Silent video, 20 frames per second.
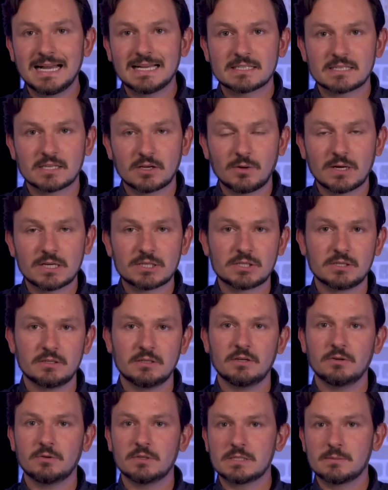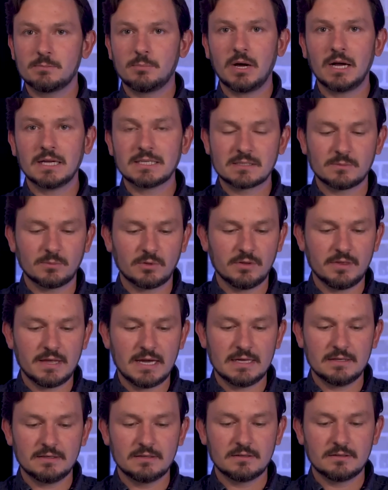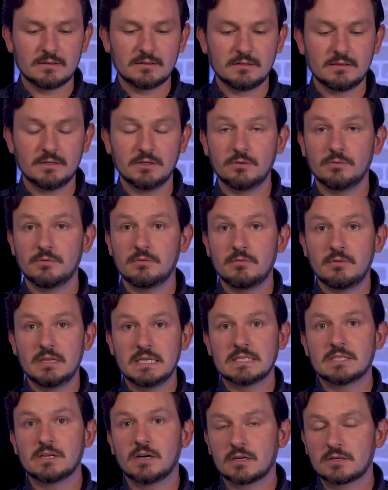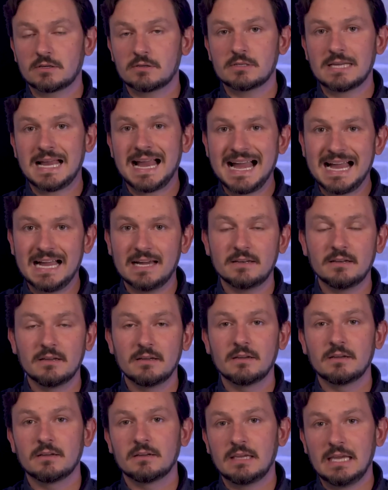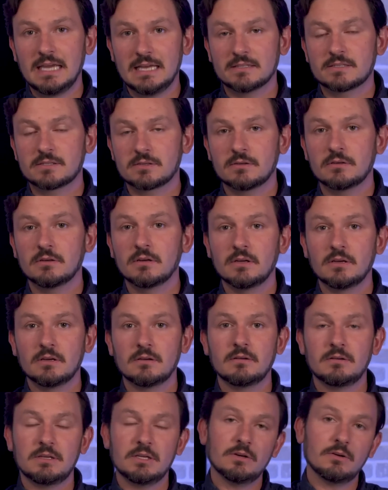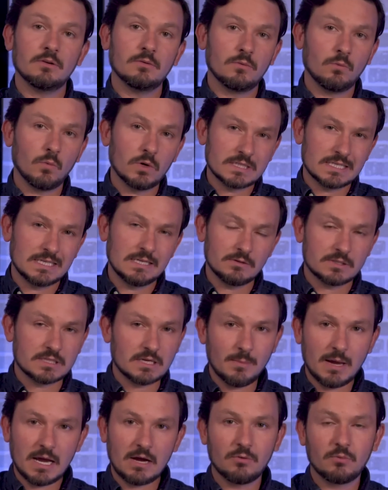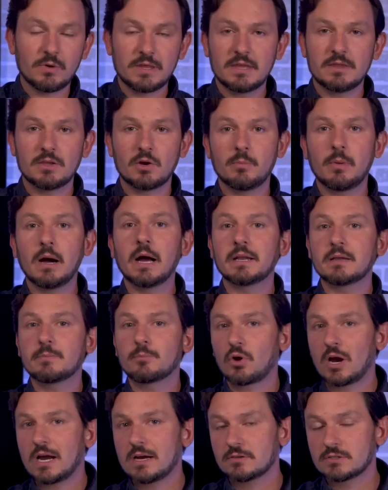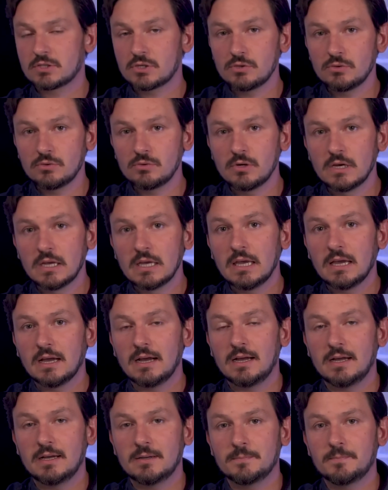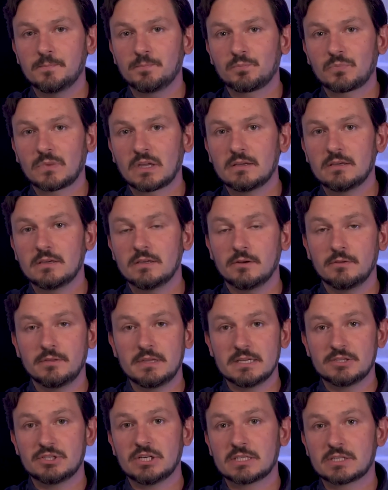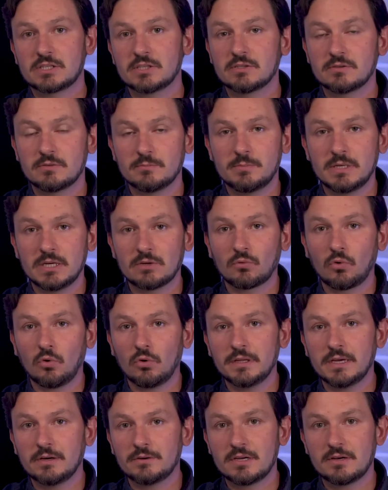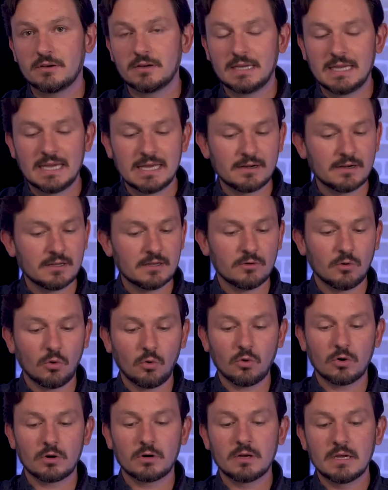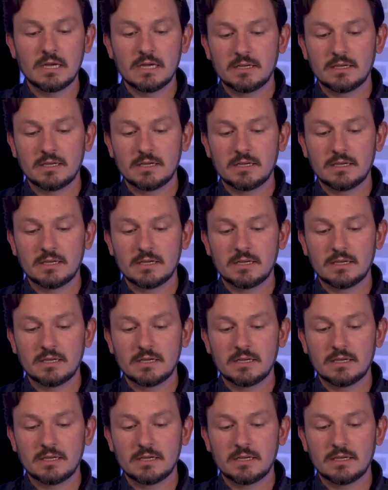ask the question, is it possible that, these doctors had cancer, was it somehow within their body prior to, the injection being rolled out here in Canada, or,